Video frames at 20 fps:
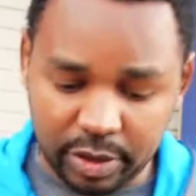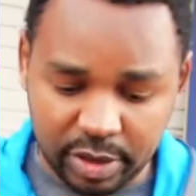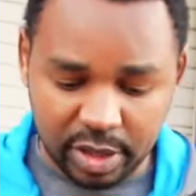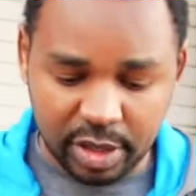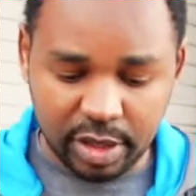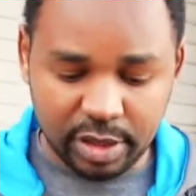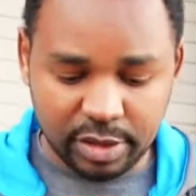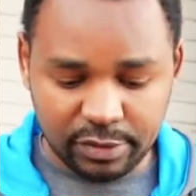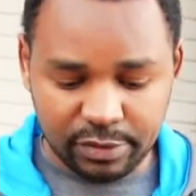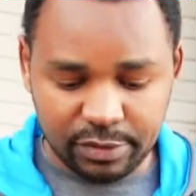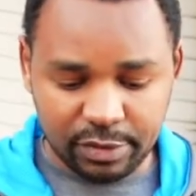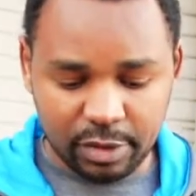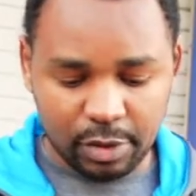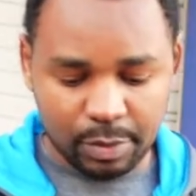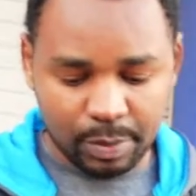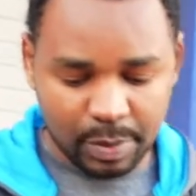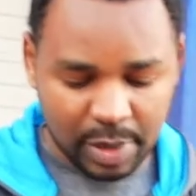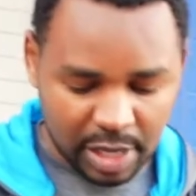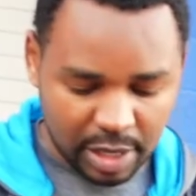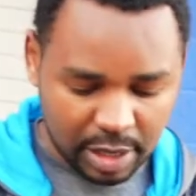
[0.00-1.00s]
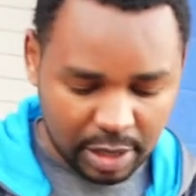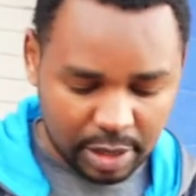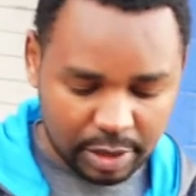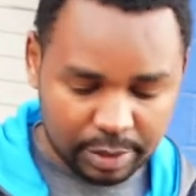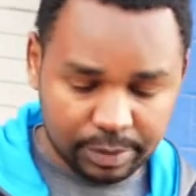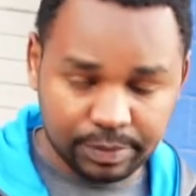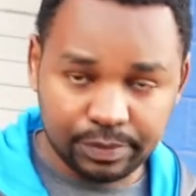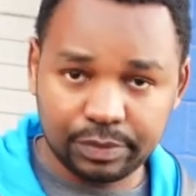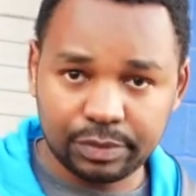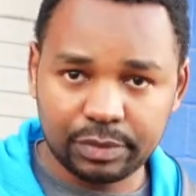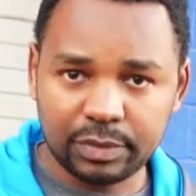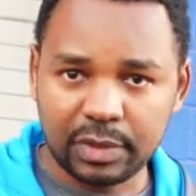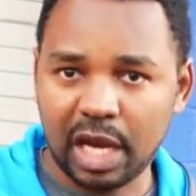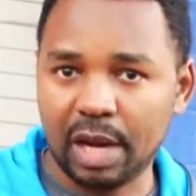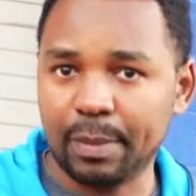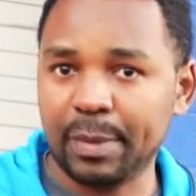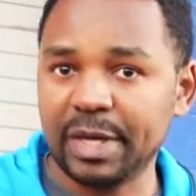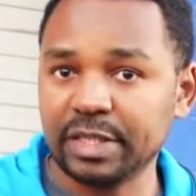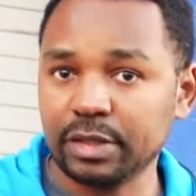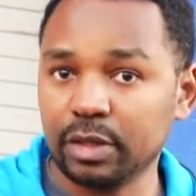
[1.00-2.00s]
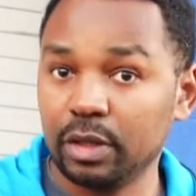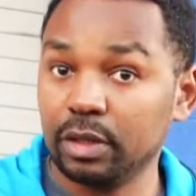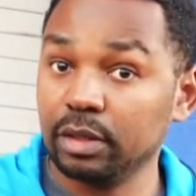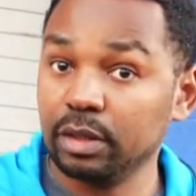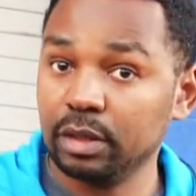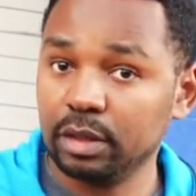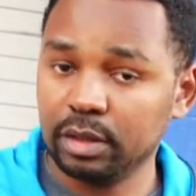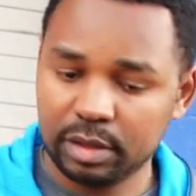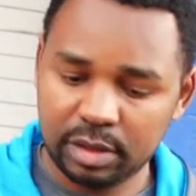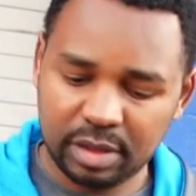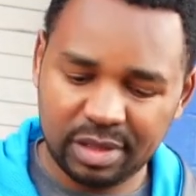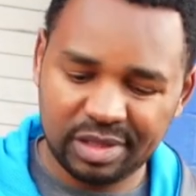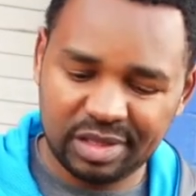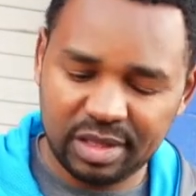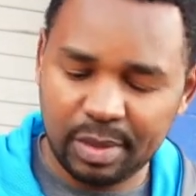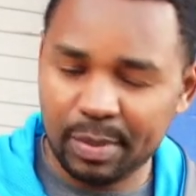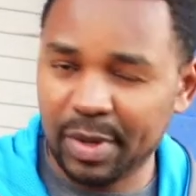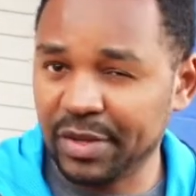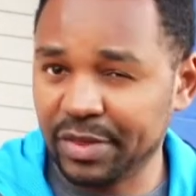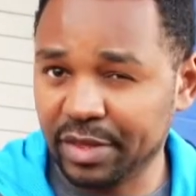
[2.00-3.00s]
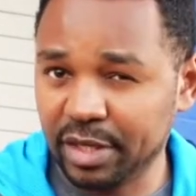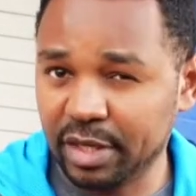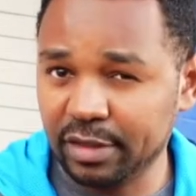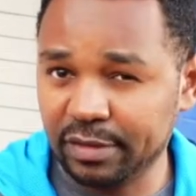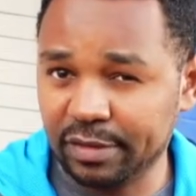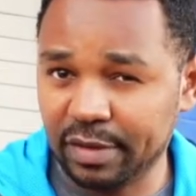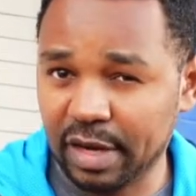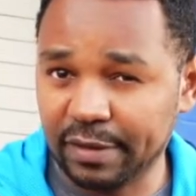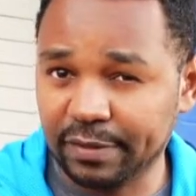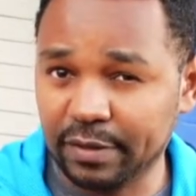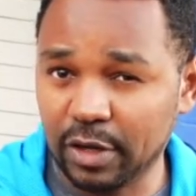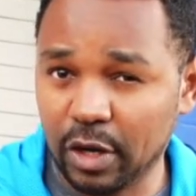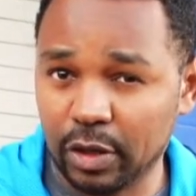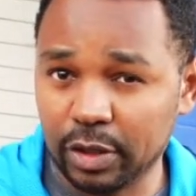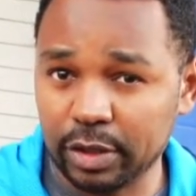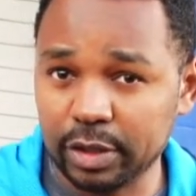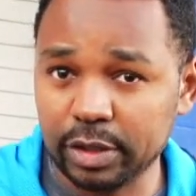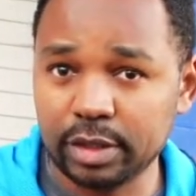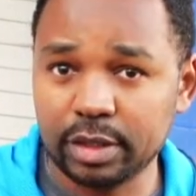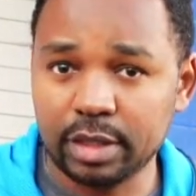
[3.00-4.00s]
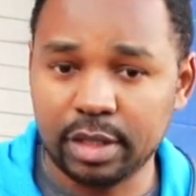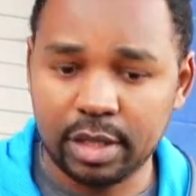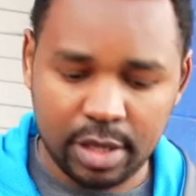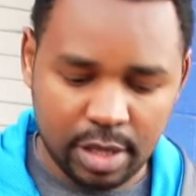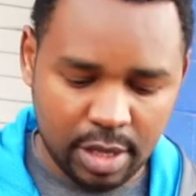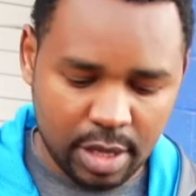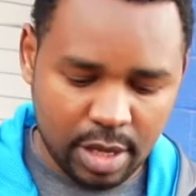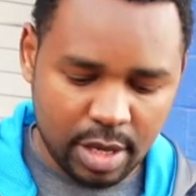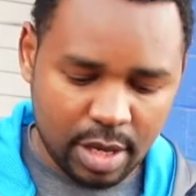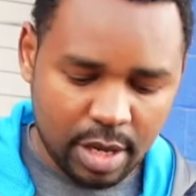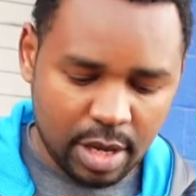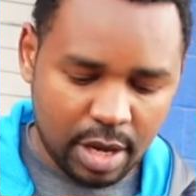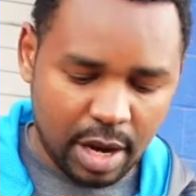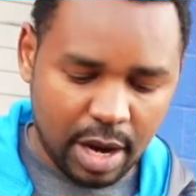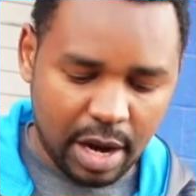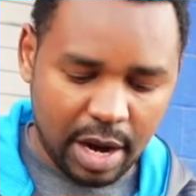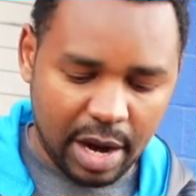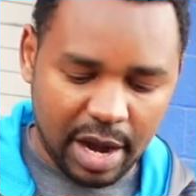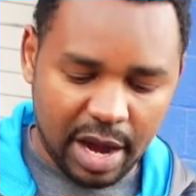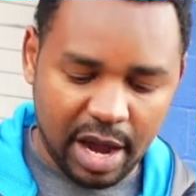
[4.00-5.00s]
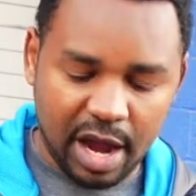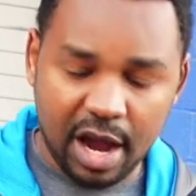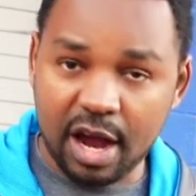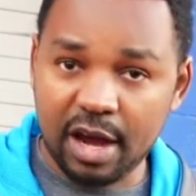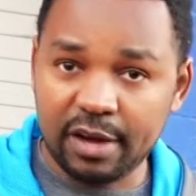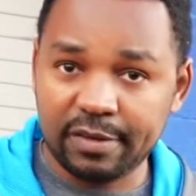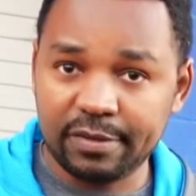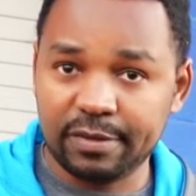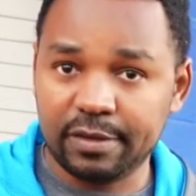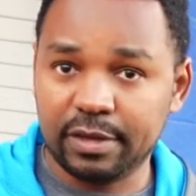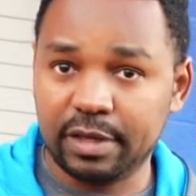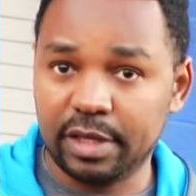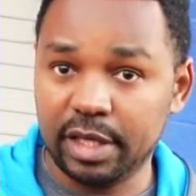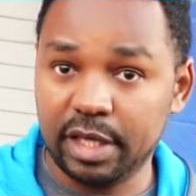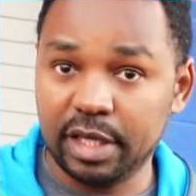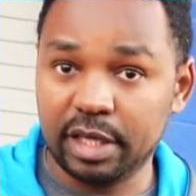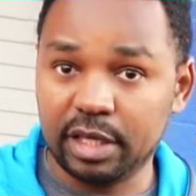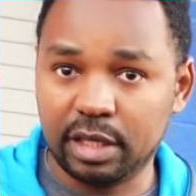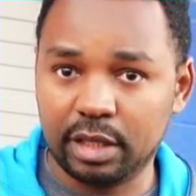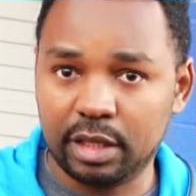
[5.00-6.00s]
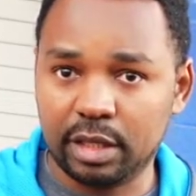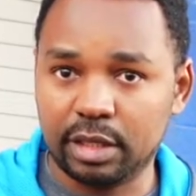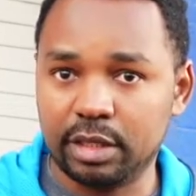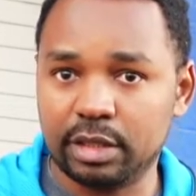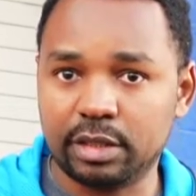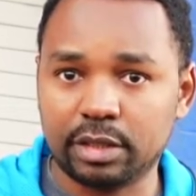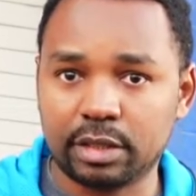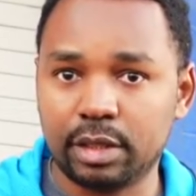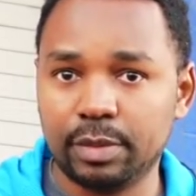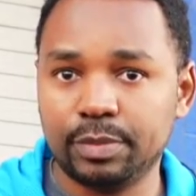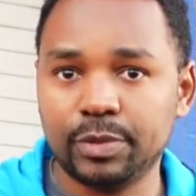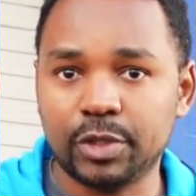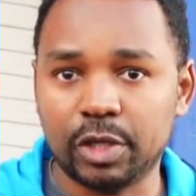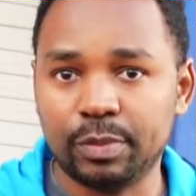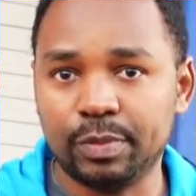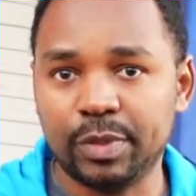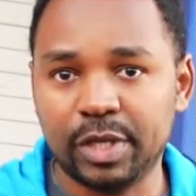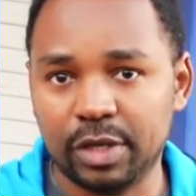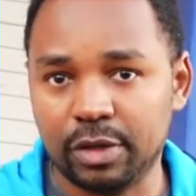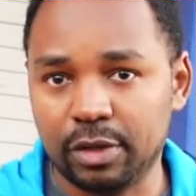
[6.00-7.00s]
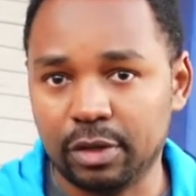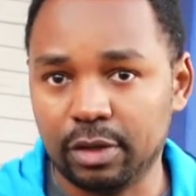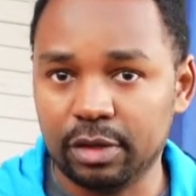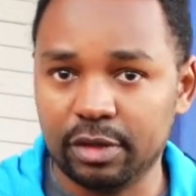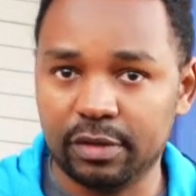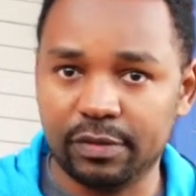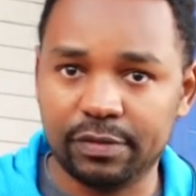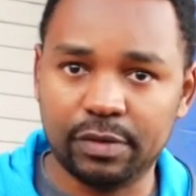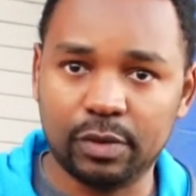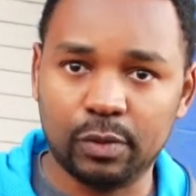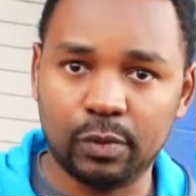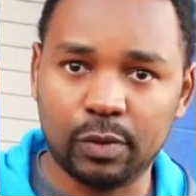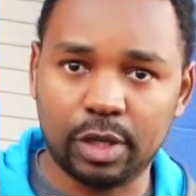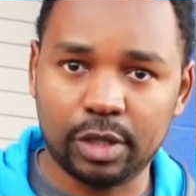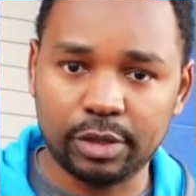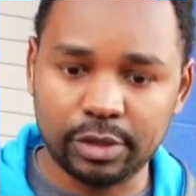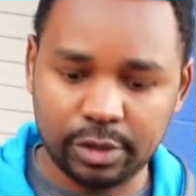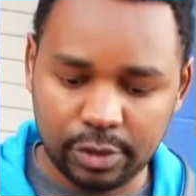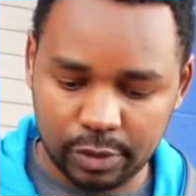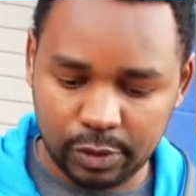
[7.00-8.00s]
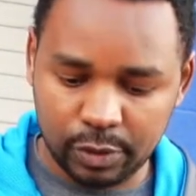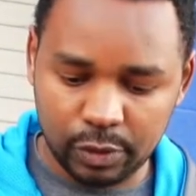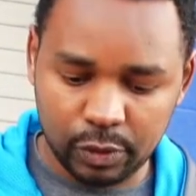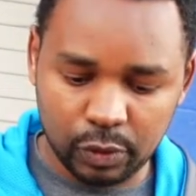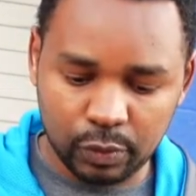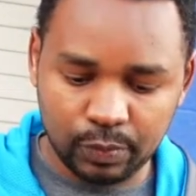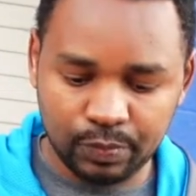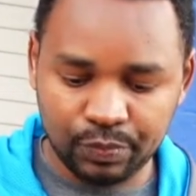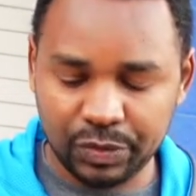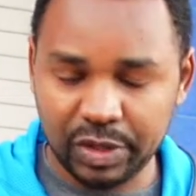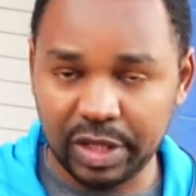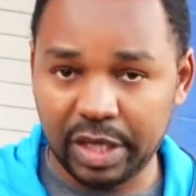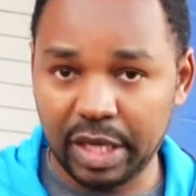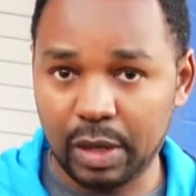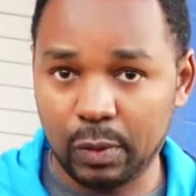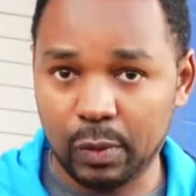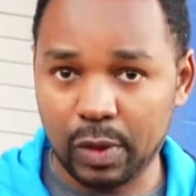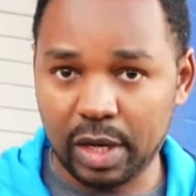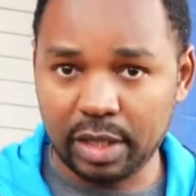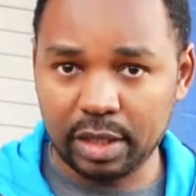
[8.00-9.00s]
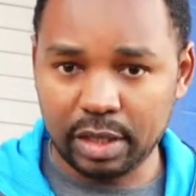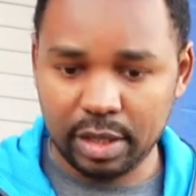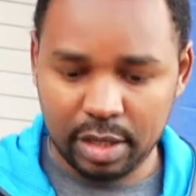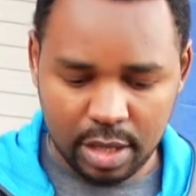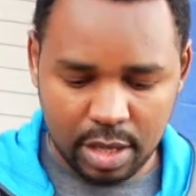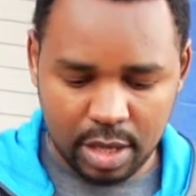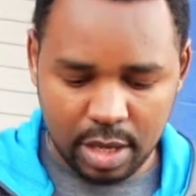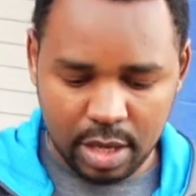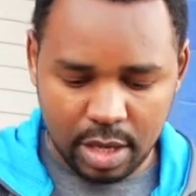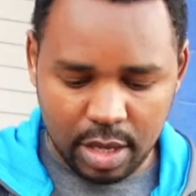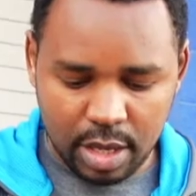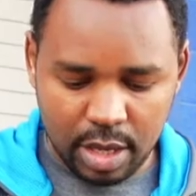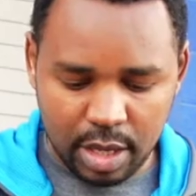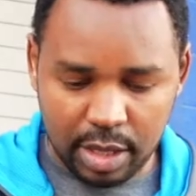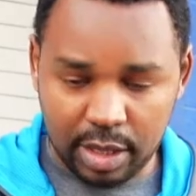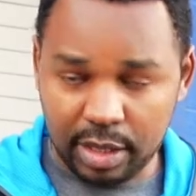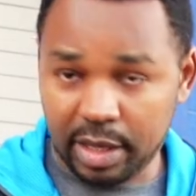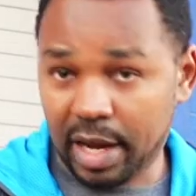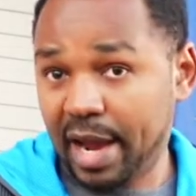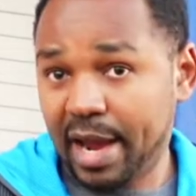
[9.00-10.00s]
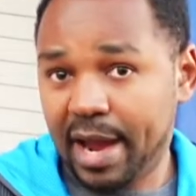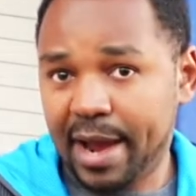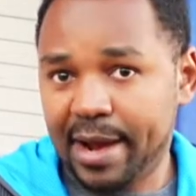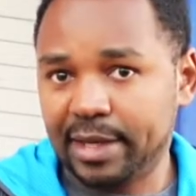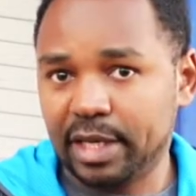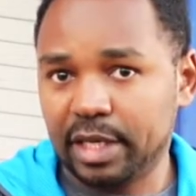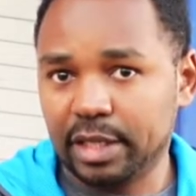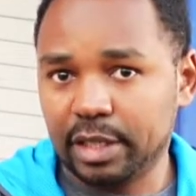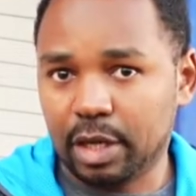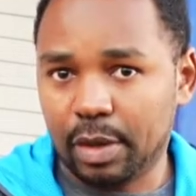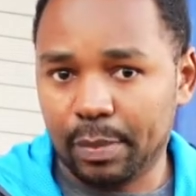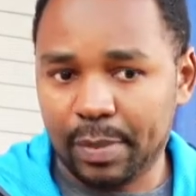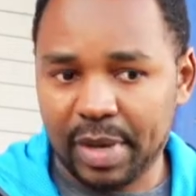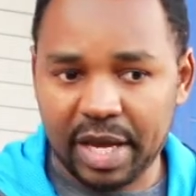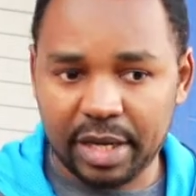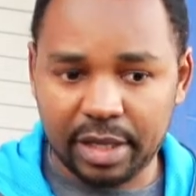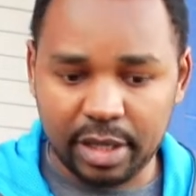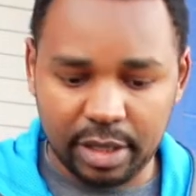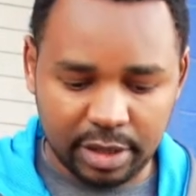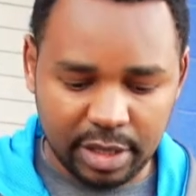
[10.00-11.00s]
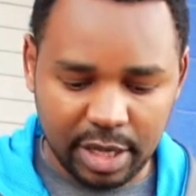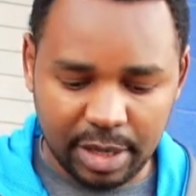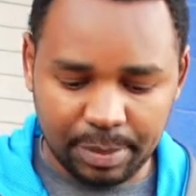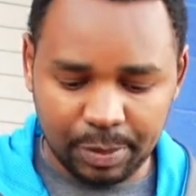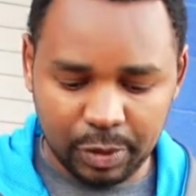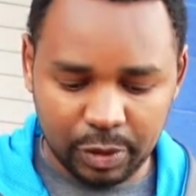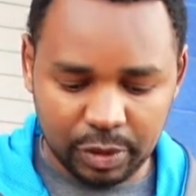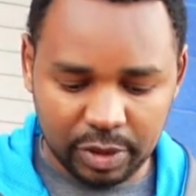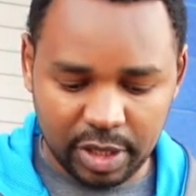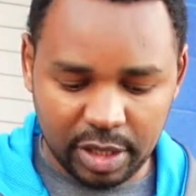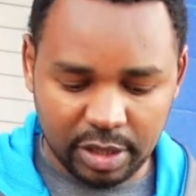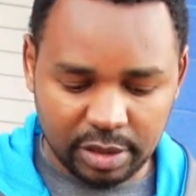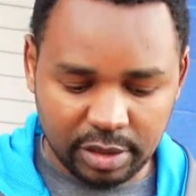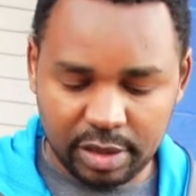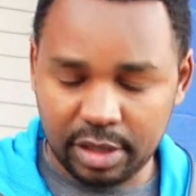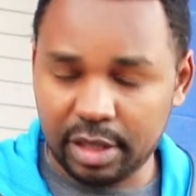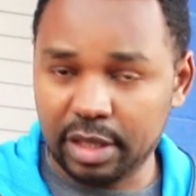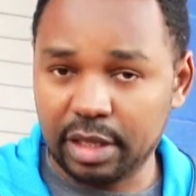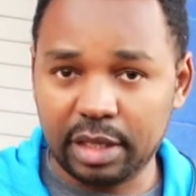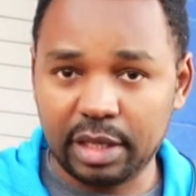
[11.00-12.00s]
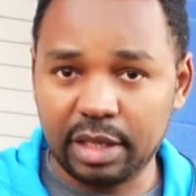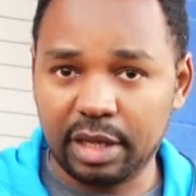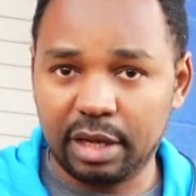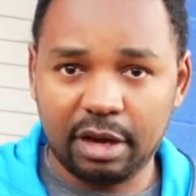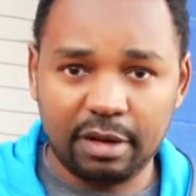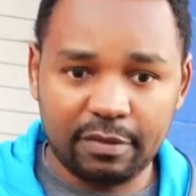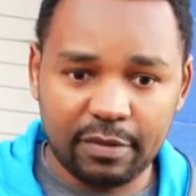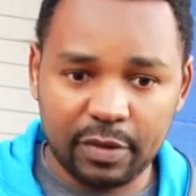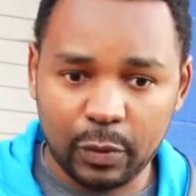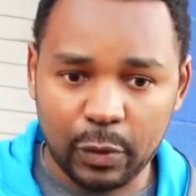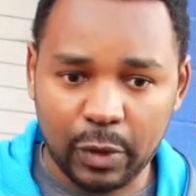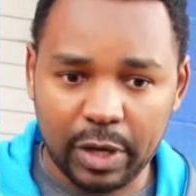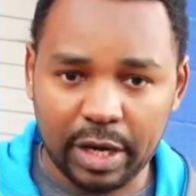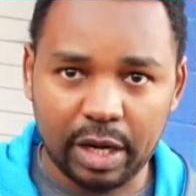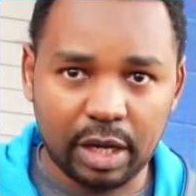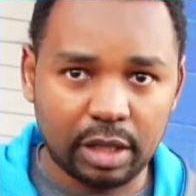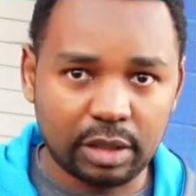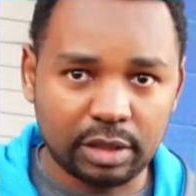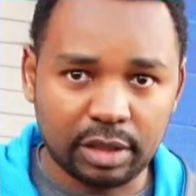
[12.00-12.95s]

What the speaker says: this from Amazon. It's about $35. I have link in the description below if you want to get one, and I highly recommend it. I put this thing everywhere,